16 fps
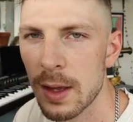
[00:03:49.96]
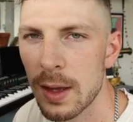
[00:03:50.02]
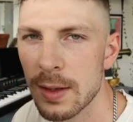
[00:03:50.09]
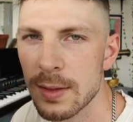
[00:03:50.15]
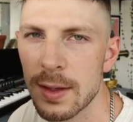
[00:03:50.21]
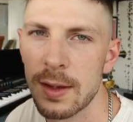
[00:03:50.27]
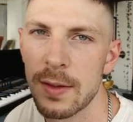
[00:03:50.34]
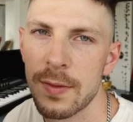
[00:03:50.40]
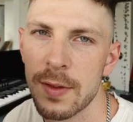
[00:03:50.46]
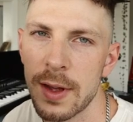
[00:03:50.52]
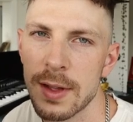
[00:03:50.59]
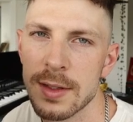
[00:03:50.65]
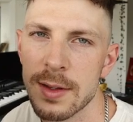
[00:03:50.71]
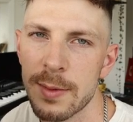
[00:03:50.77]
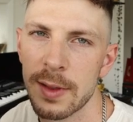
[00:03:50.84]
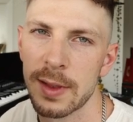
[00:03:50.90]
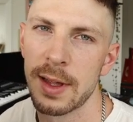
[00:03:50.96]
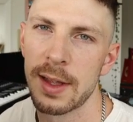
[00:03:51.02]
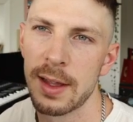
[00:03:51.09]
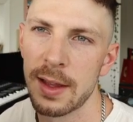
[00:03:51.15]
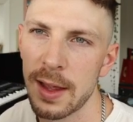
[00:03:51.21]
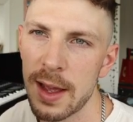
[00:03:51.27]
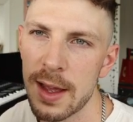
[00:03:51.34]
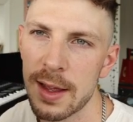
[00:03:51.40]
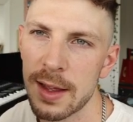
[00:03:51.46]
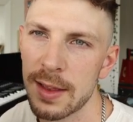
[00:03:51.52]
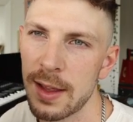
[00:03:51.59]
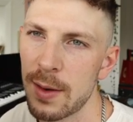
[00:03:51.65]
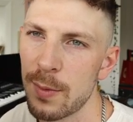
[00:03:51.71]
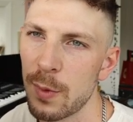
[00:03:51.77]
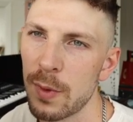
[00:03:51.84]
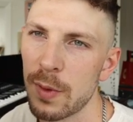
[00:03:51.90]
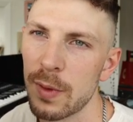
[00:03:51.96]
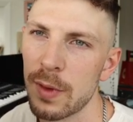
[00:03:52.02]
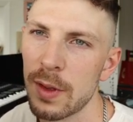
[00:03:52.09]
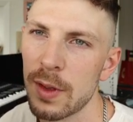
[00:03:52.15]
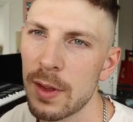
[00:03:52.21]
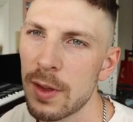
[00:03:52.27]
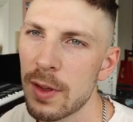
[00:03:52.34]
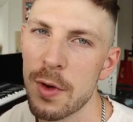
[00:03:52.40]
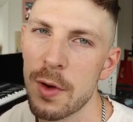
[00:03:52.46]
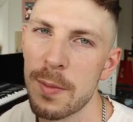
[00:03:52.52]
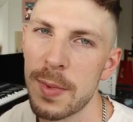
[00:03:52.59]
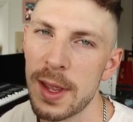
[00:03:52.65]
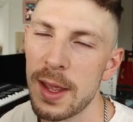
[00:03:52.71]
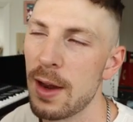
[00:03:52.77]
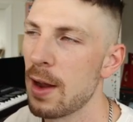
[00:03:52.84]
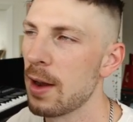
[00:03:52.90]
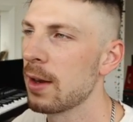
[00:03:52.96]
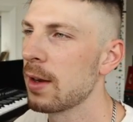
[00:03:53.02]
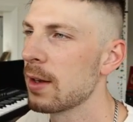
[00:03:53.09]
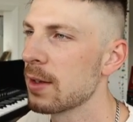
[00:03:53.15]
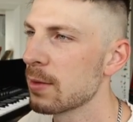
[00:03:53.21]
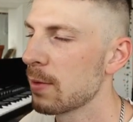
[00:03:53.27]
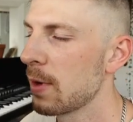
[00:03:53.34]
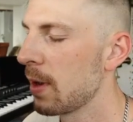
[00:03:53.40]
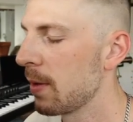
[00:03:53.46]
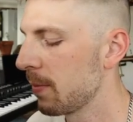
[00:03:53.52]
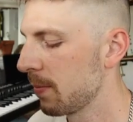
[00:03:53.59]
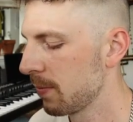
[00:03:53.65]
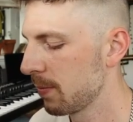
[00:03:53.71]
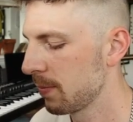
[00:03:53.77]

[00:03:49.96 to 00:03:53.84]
until you find something that you like, and then we'll throw a beat on it as well.